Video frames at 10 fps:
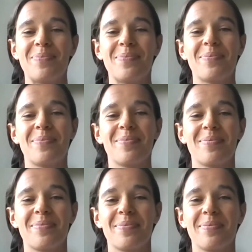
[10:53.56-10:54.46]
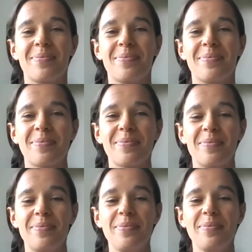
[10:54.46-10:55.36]

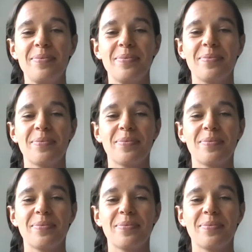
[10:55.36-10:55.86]
(no one is talking)